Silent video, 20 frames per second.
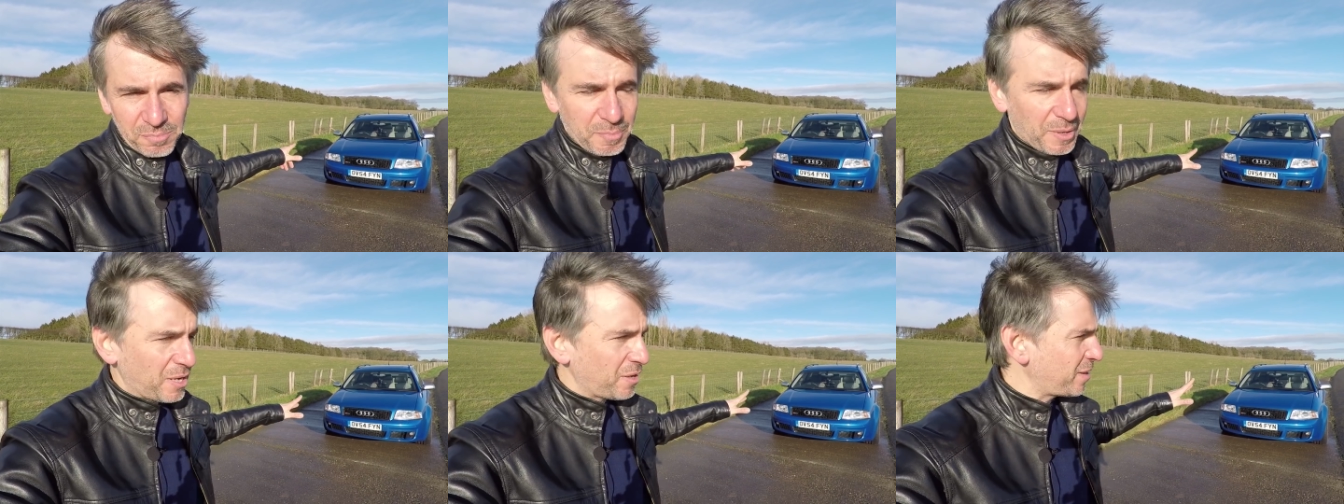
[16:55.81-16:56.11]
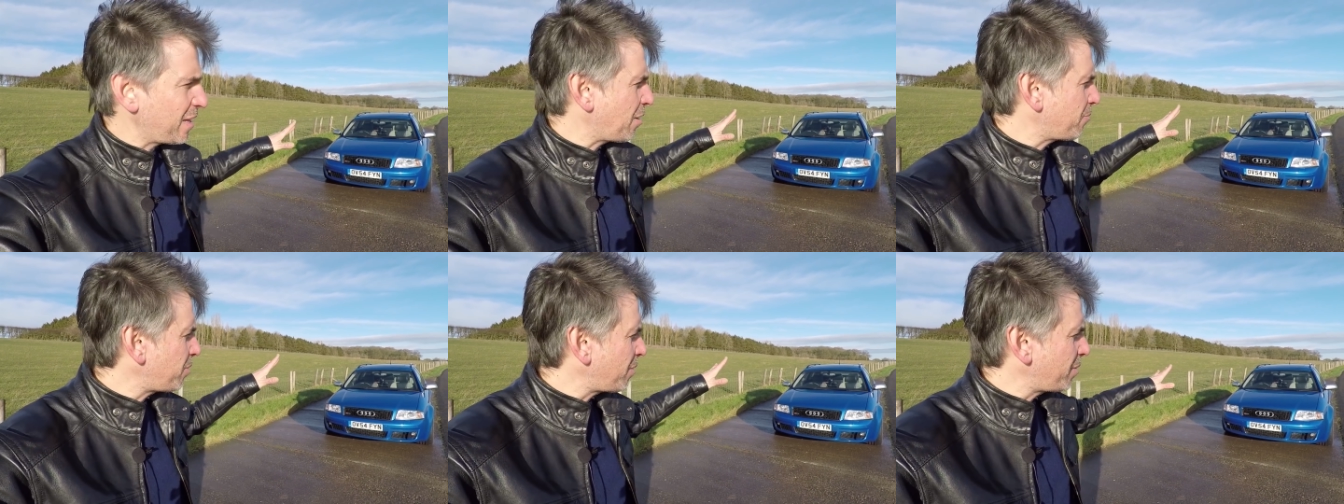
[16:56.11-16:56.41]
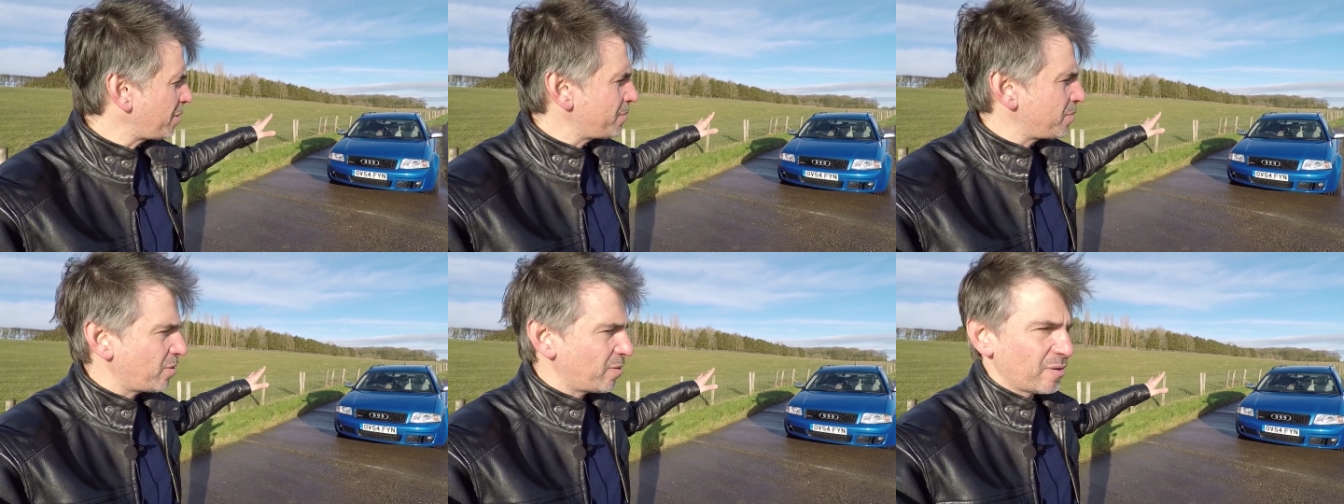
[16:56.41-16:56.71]
because they'll
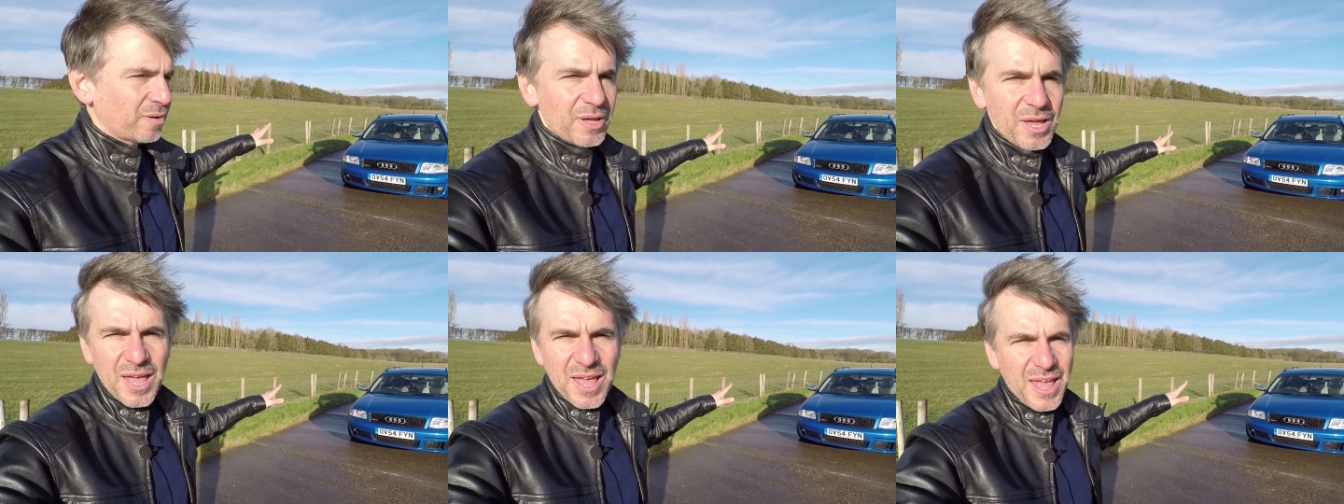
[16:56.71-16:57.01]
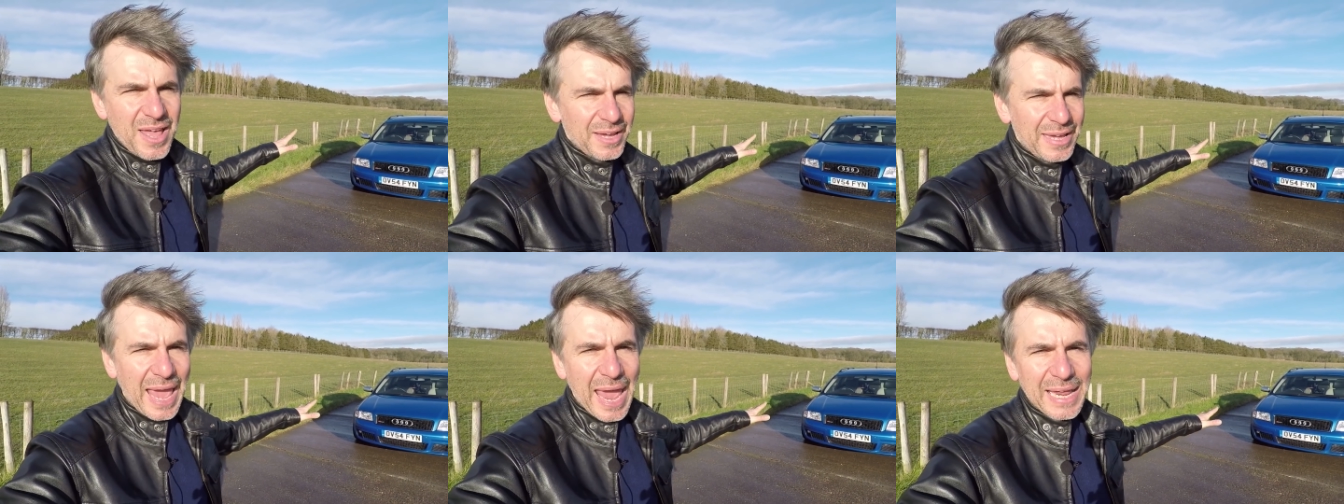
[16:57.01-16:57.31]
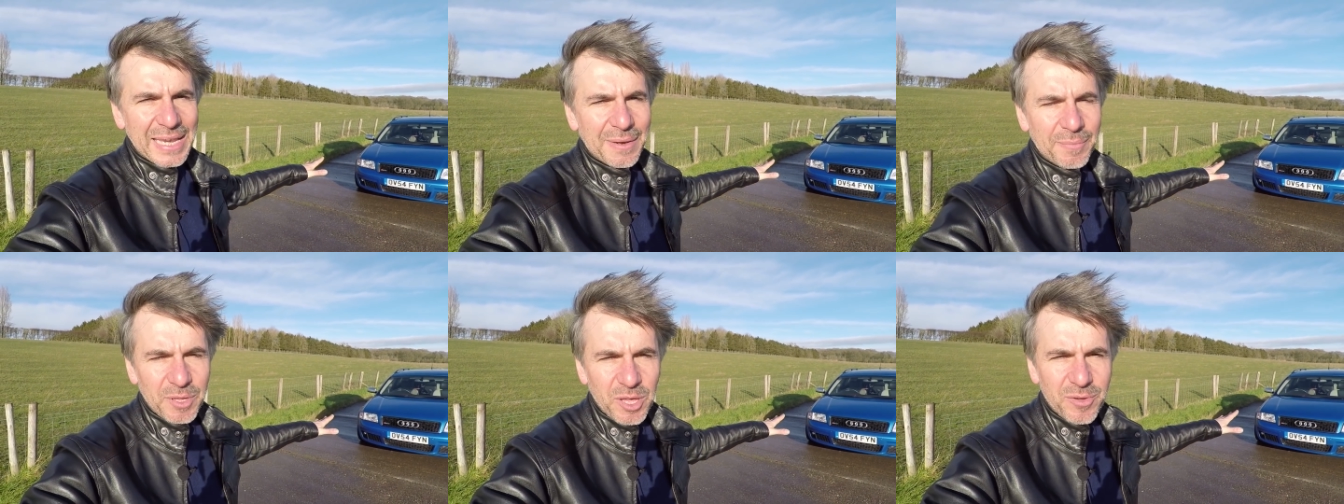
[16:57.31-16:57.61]
probably put
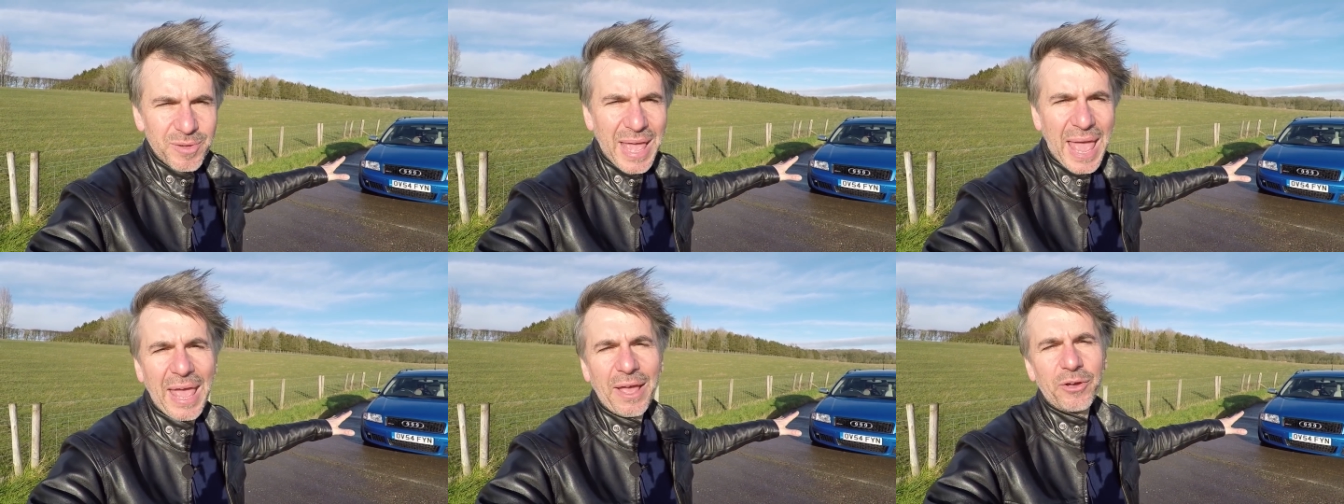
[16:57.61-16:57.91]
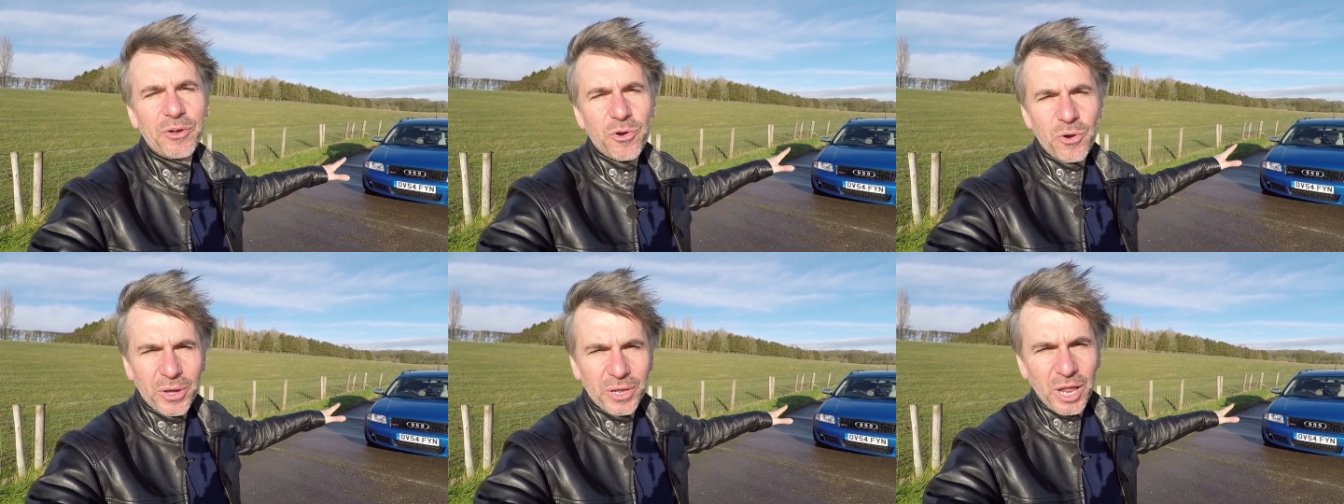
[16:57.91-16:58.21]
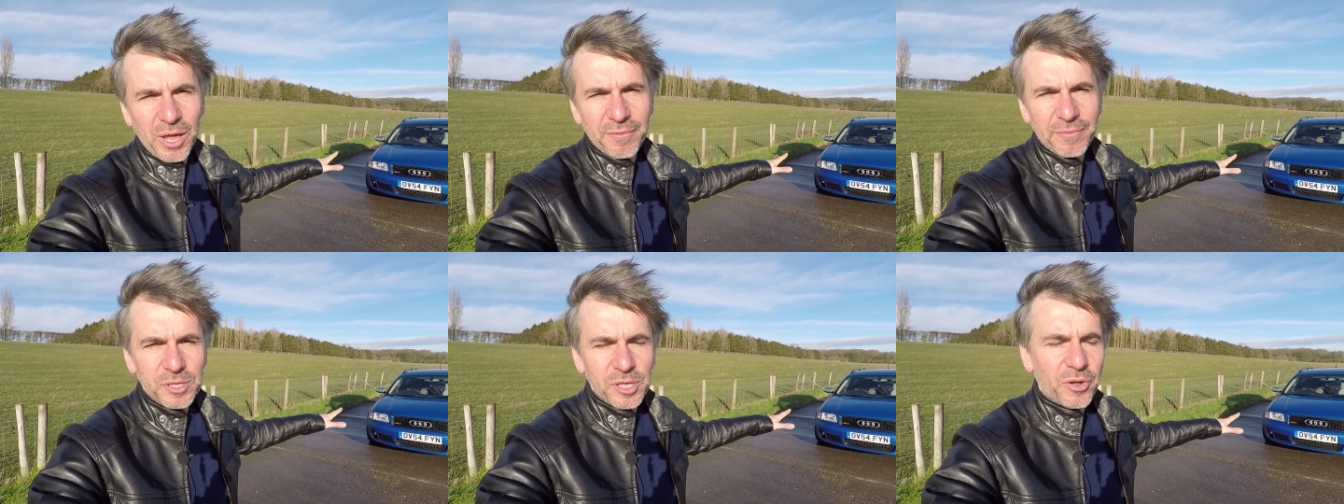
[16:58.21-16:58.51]
KW
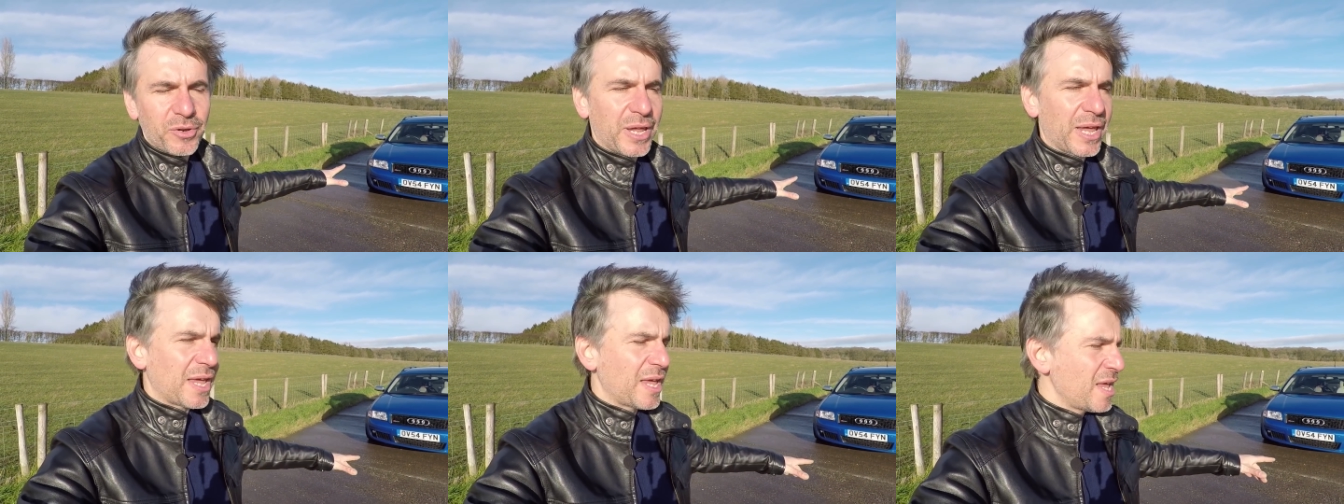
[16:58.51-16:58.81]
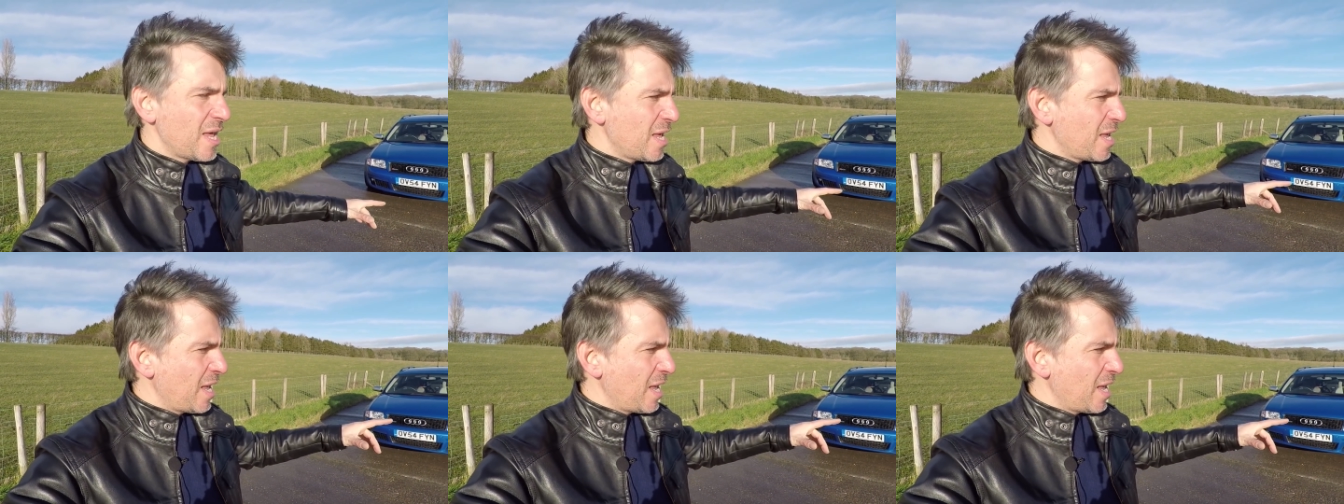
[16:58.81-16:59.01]
coilovers on it,